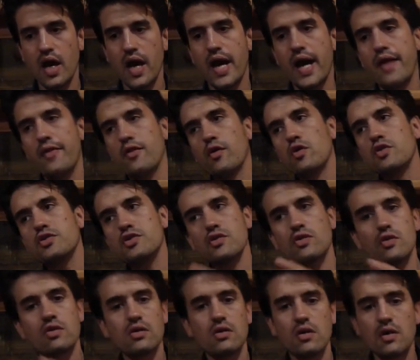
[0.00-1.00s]
and
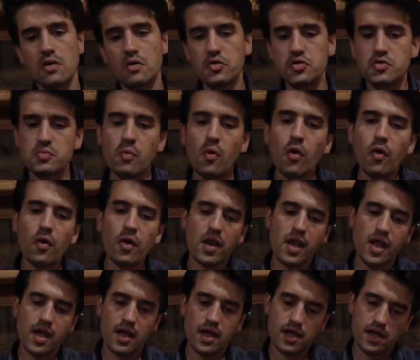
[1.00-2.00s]
also small
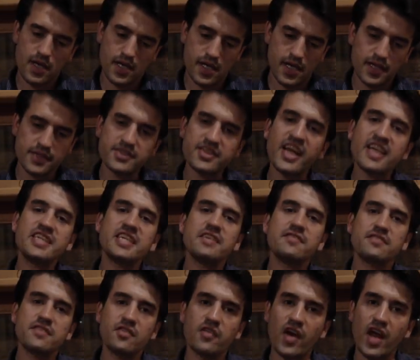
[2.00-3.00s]

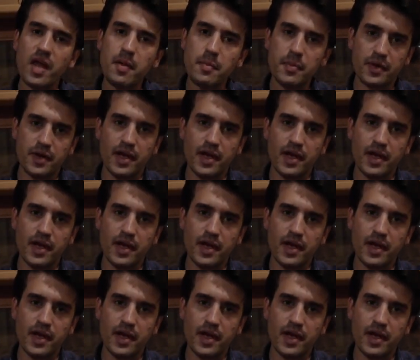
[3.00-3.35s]
native grape